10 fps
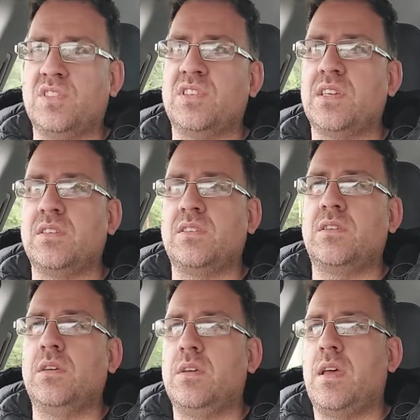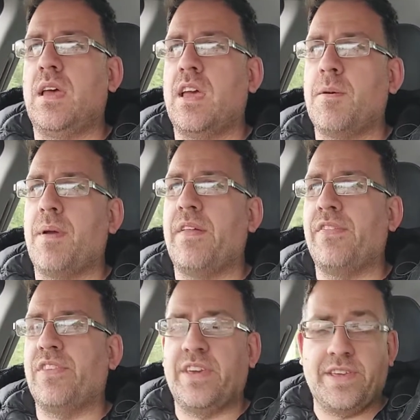seats,
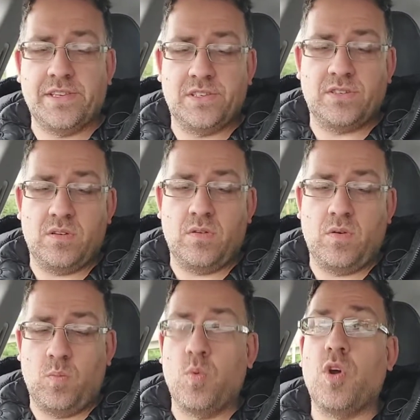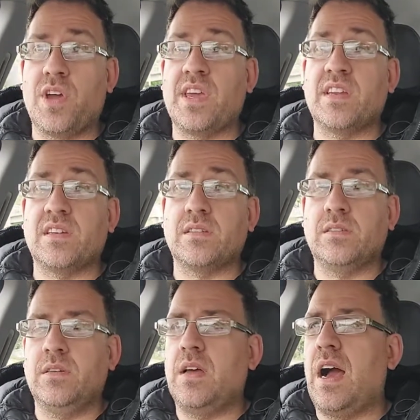and these were heated,
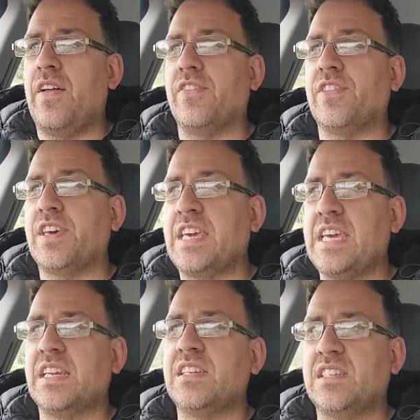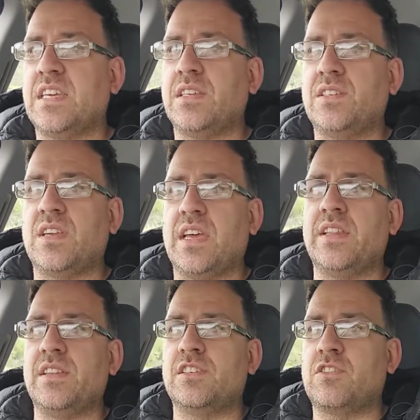and the heated seats
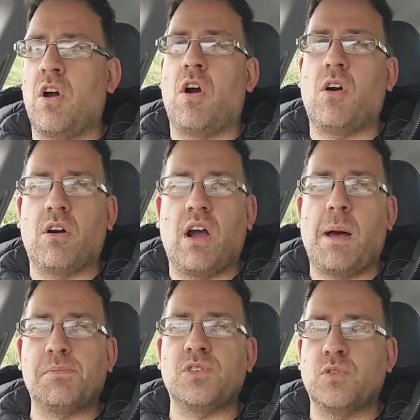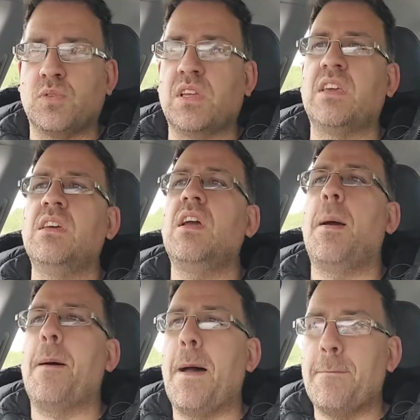in this car are absolutely
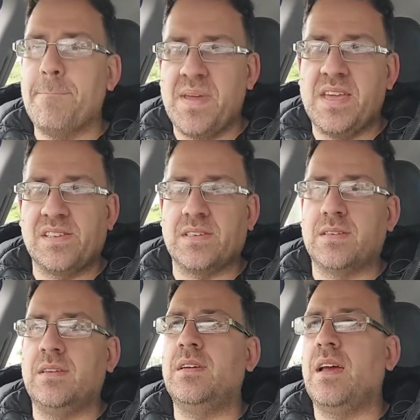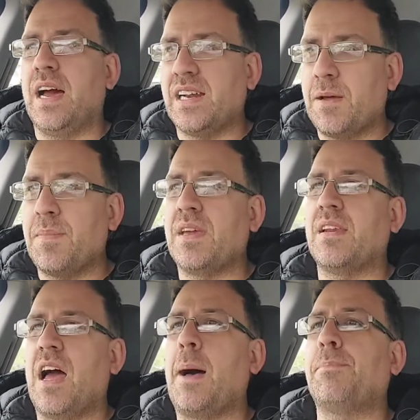amazing, and I
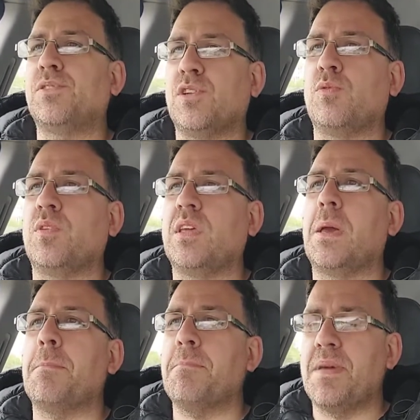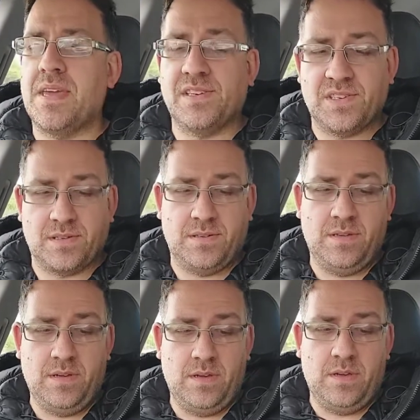mean absolutely amazing.
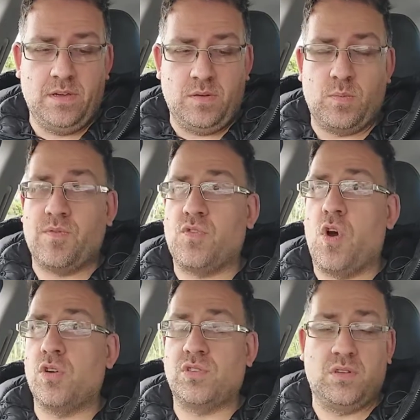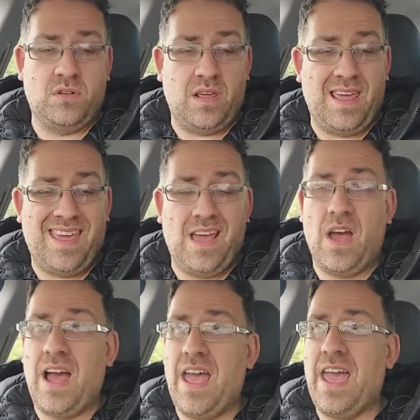We've got
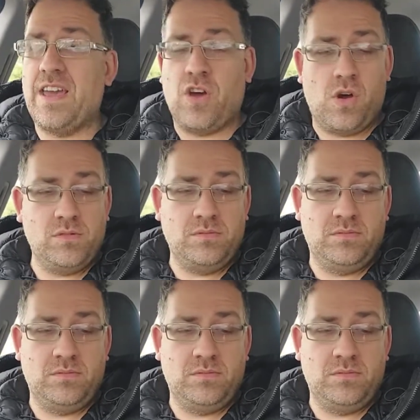aircon,